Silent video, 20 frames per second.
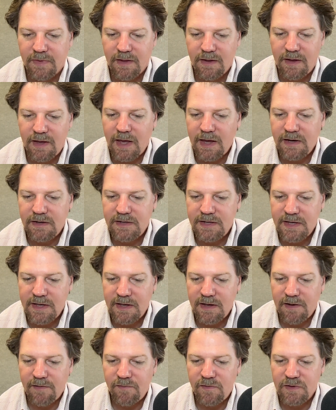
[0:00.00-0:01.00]

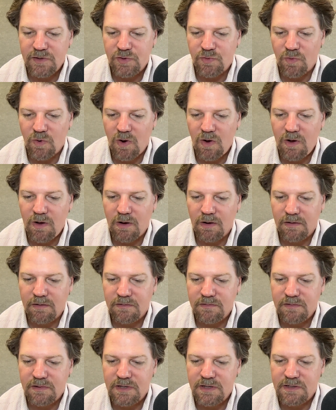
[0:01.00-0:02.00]
ATF is wrong
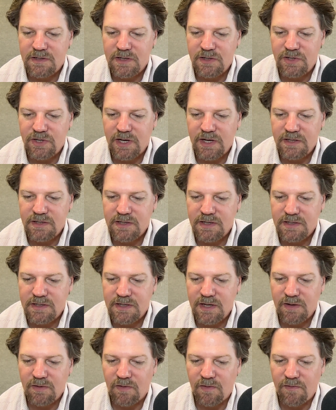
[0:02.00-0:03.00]
to suggest a
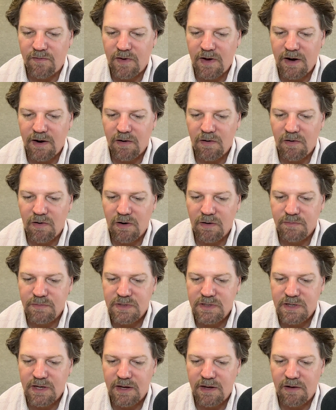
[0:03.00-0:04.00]
single firearm
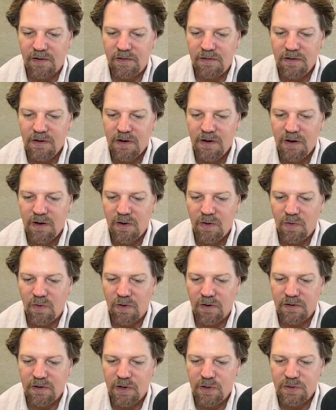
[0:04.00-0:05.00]
sale
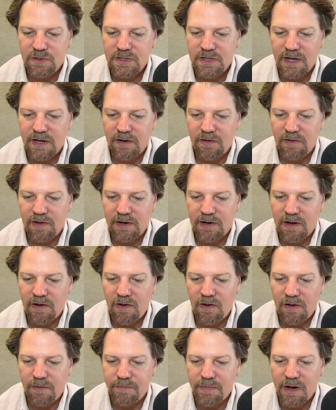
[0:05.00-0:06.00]
or no sale at
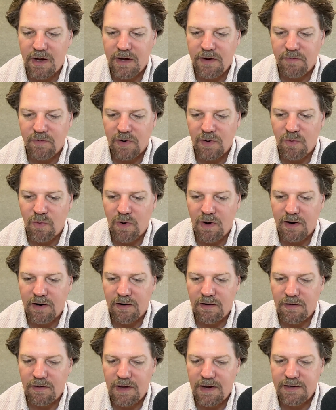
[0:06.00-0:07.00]
all might require
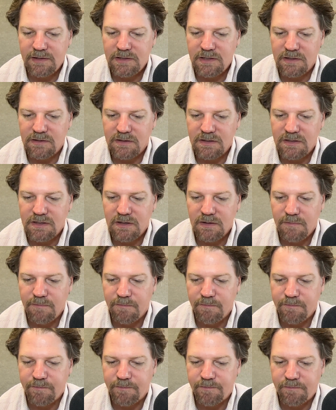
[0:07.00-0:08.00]
a license.
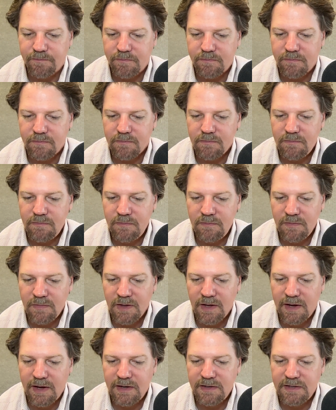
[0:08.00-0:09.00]

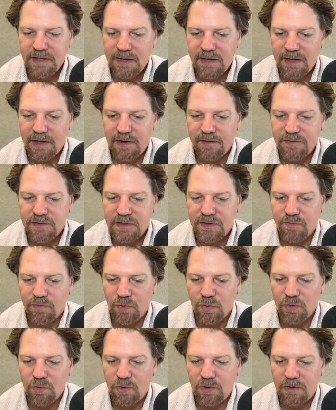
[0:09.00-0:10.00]
ATF's
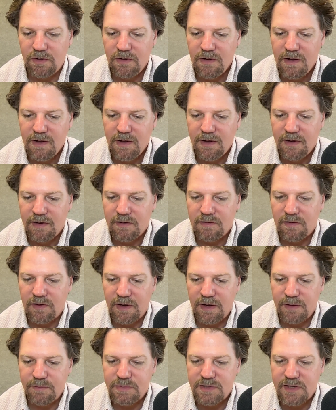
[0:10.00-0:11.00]
rule
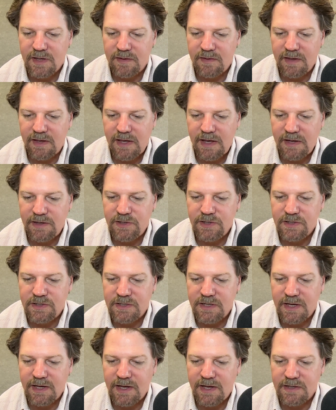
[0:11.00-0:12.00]
claims that the
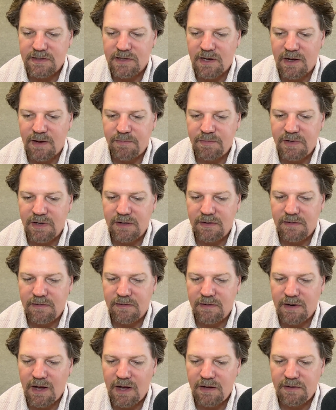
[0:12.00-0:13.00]
agency has opted
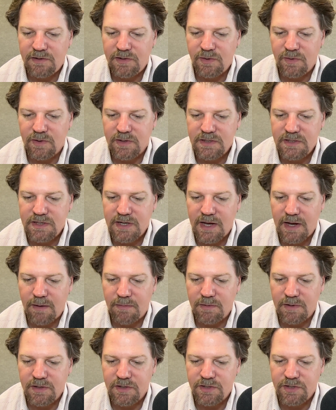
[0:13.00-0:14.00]
not to
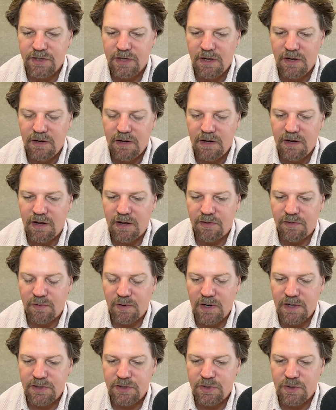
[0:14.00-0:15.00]
establish a
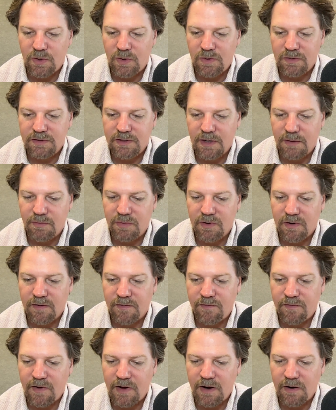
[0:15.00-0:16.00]
threshold number of
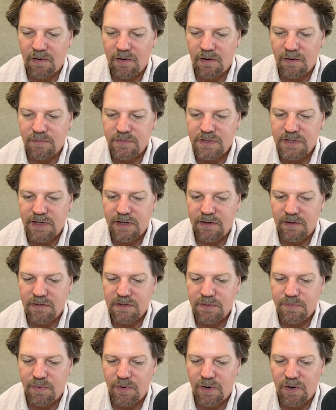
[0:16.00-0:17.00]
firearm sales
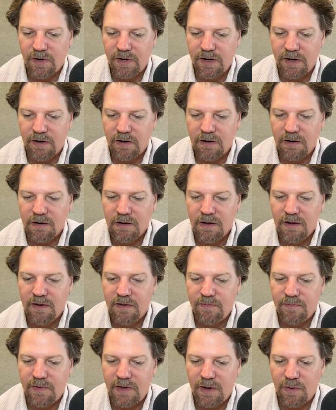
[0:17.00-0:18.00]
per year
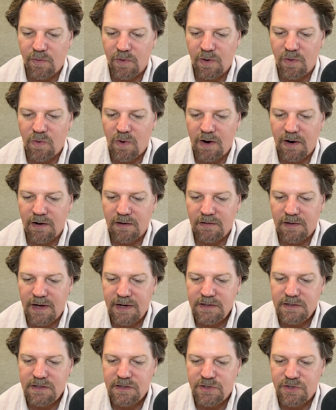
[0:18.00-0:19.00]
that require
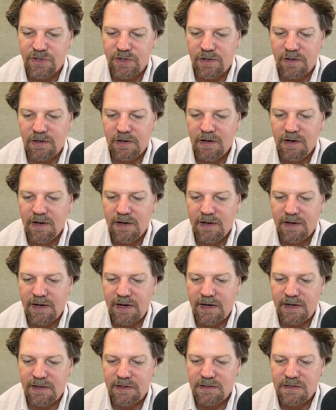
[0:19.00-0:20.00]
licensure,
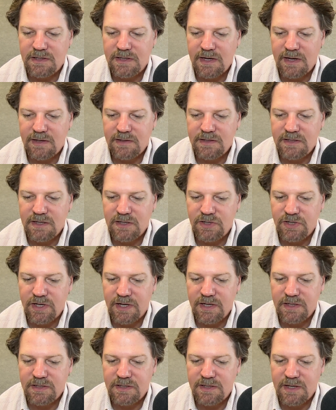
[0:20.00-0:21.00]
and instead
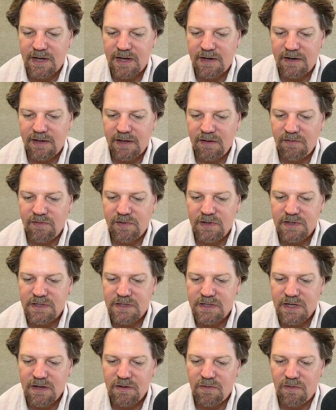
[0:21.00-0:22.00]
suggests that even a
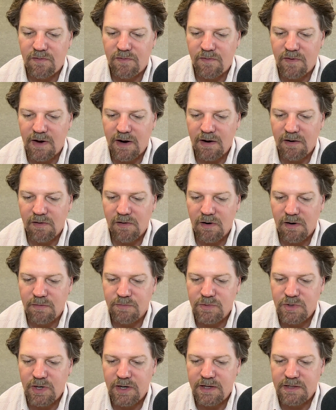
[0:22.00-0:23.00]
single firearm
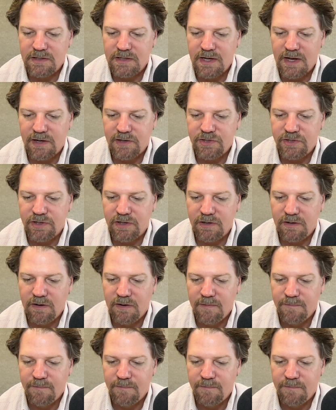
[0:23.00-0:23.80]
transaction